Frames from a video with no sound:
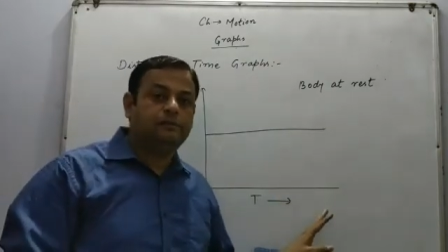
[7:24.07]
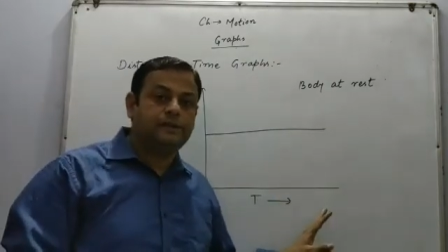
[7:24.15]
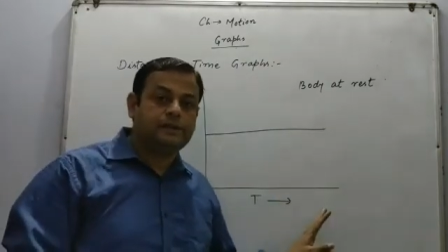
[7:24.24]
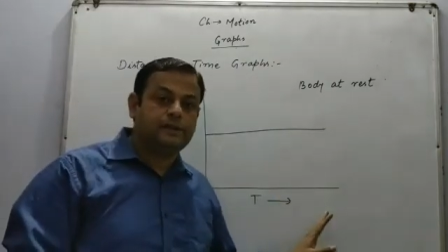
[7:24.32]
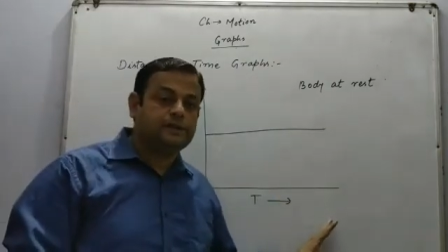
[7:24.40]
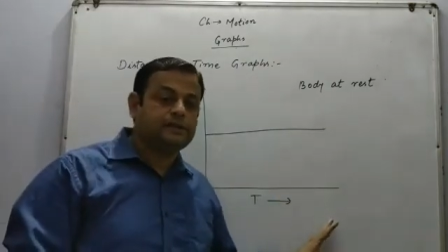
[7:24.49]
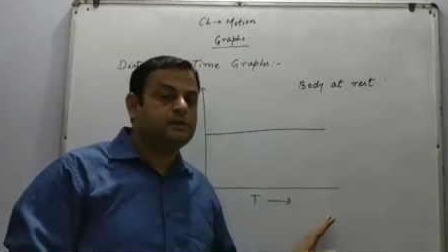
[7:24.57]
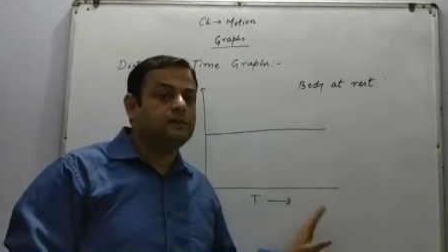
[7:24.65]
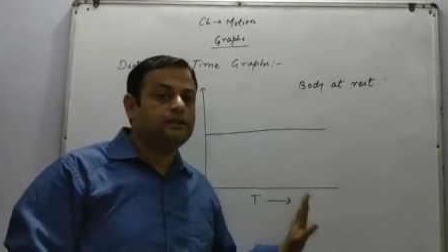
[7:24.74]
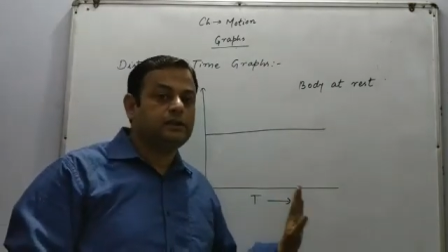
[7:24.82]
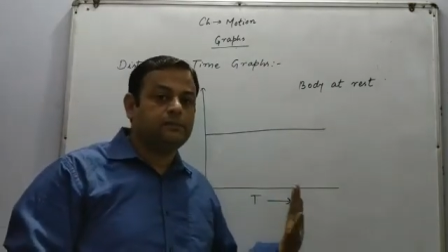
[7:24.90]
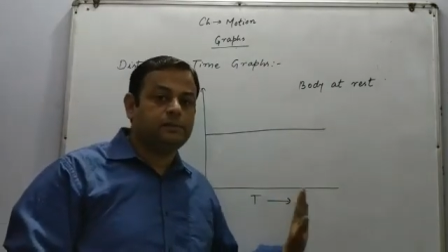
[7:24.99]

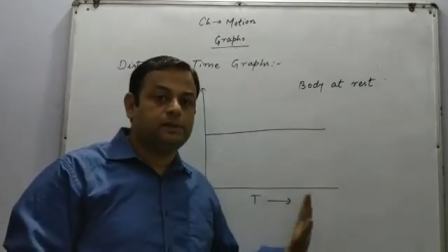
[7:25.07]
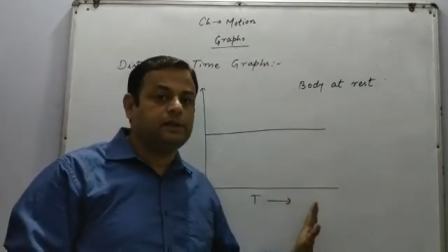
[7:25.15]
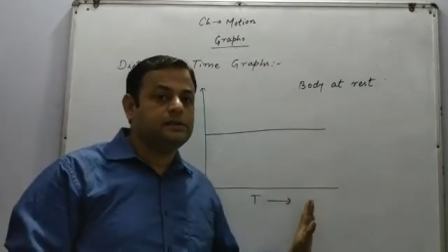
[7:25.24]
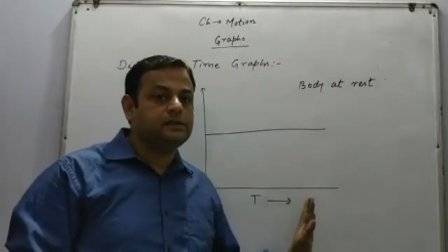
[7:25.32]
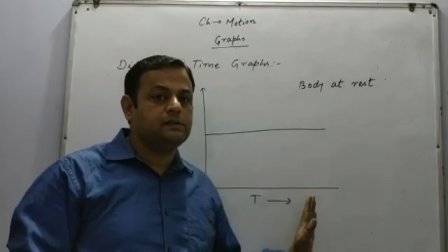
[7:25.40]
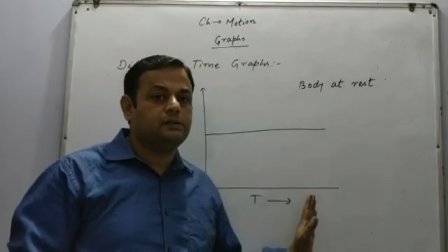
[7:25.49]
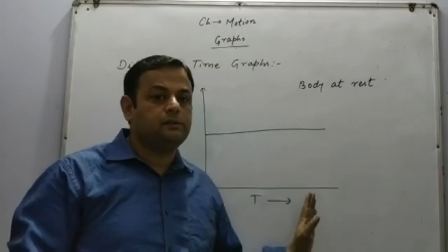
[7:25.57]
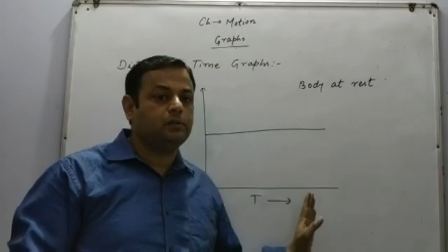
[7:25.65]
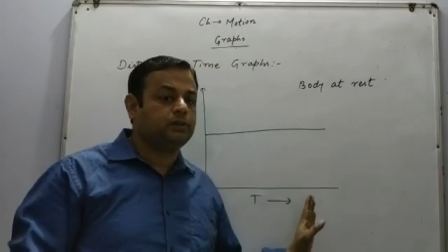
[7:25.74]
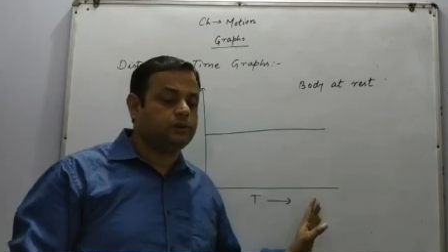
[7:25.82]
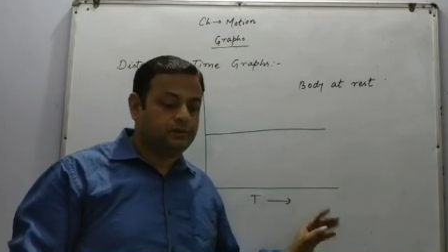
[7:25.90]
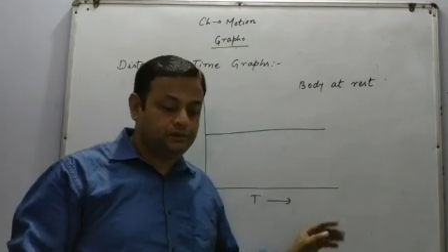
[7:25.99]
physics. Chapter is
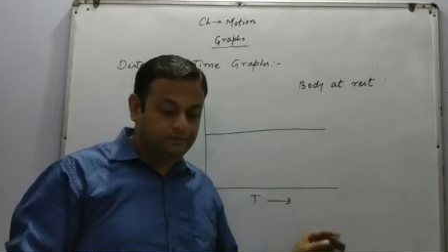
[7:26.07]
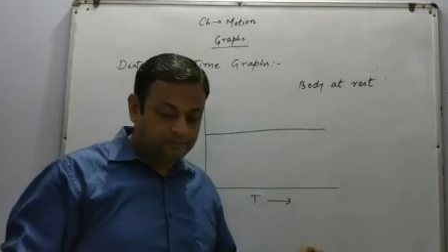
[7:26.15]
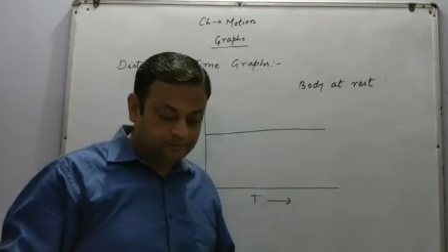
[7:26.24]
motion.